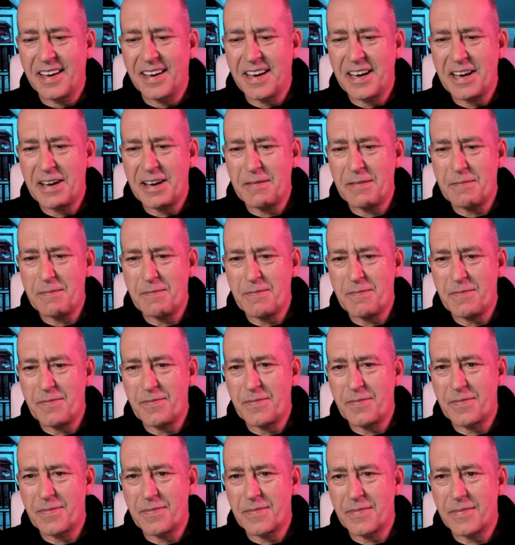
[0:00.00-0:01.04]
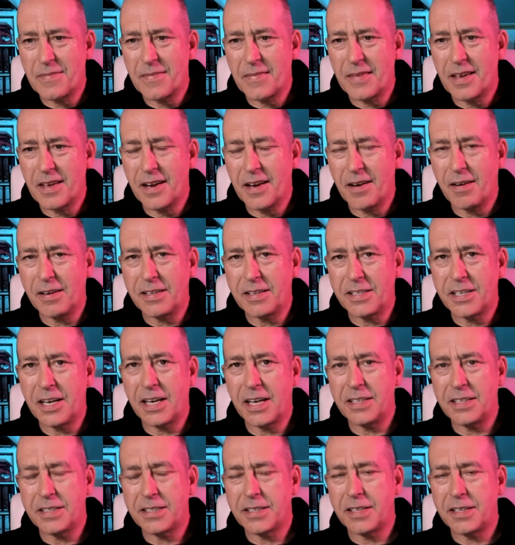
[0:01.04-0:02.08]
I
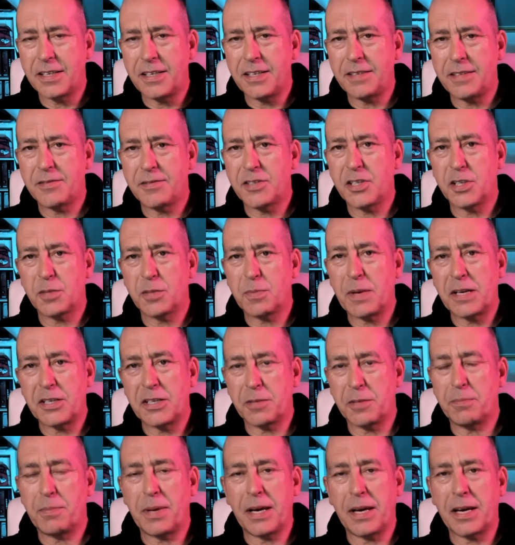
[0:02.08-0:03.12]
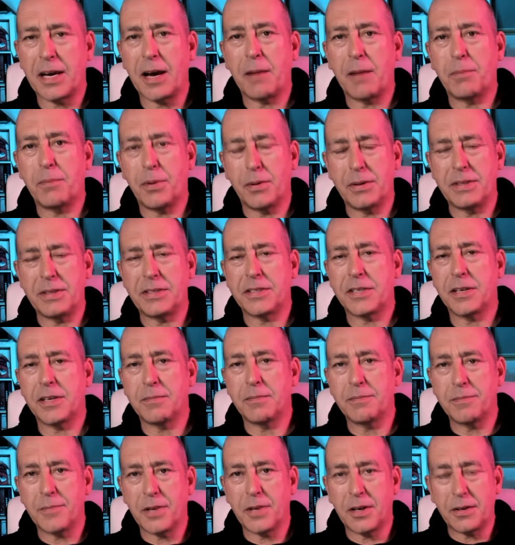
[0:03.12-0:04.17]
changed the suspension pickup points
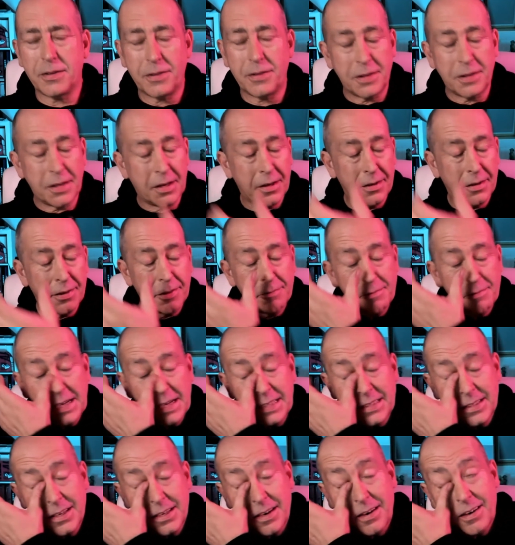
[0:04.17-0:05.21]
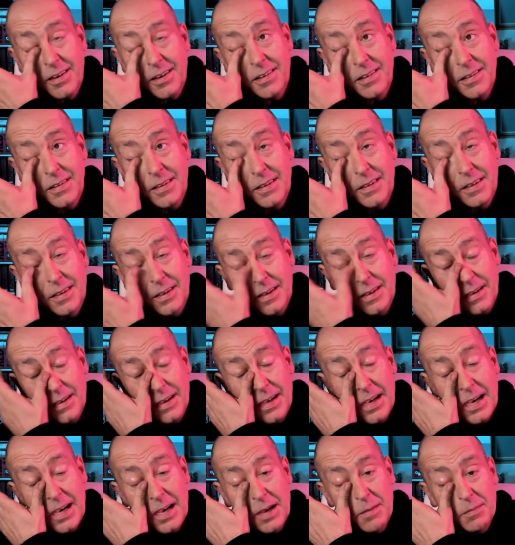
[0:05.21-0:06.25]
on the race car
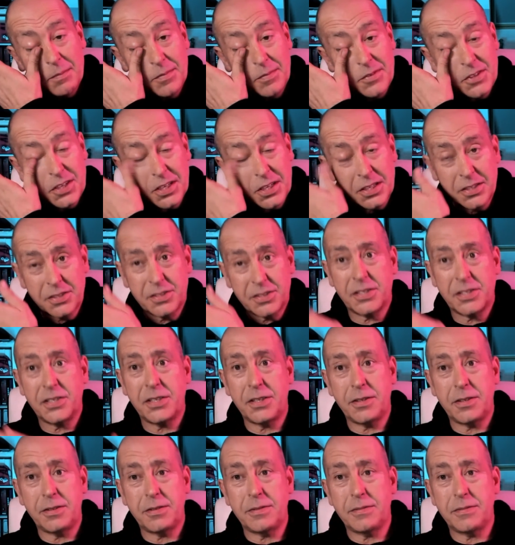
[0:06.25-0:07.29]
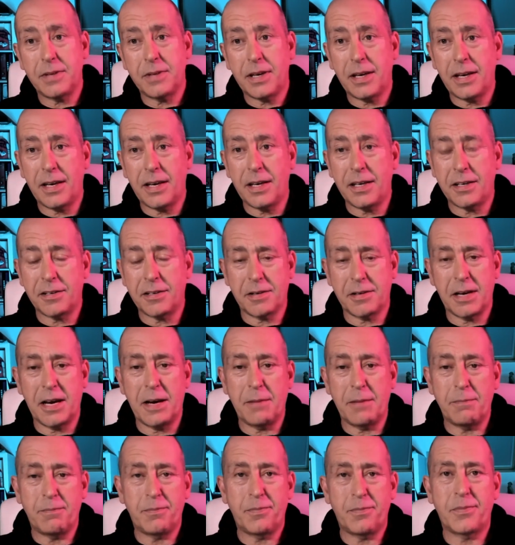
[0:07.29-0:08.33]
just to
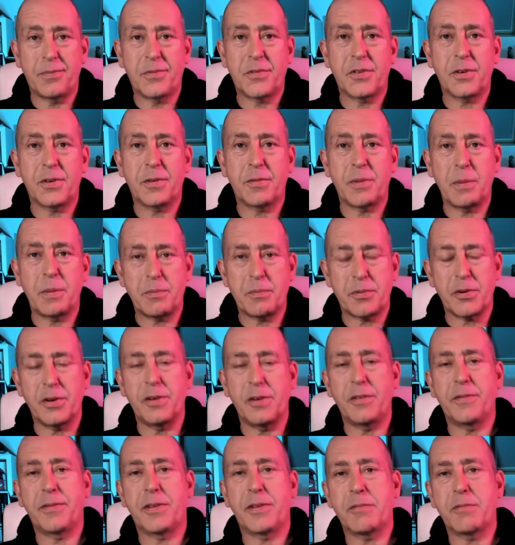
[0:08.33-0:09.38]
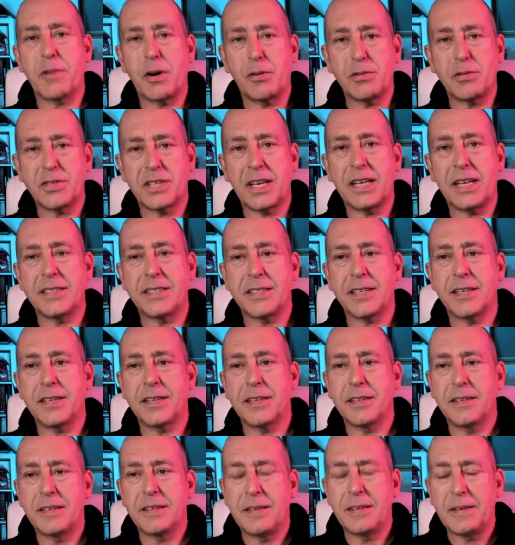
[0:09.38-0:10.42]
sort of improve the roll
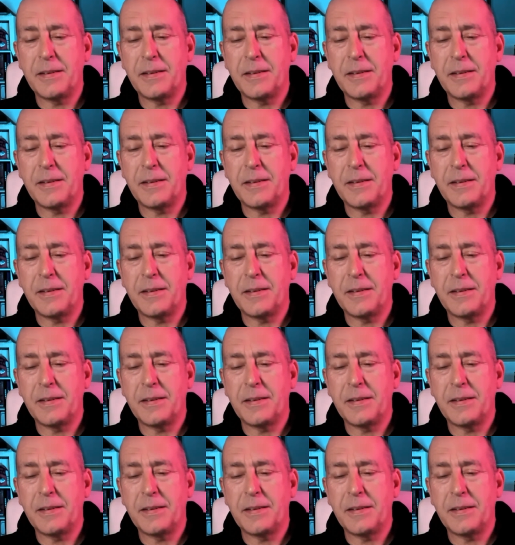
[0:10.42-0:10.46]
center,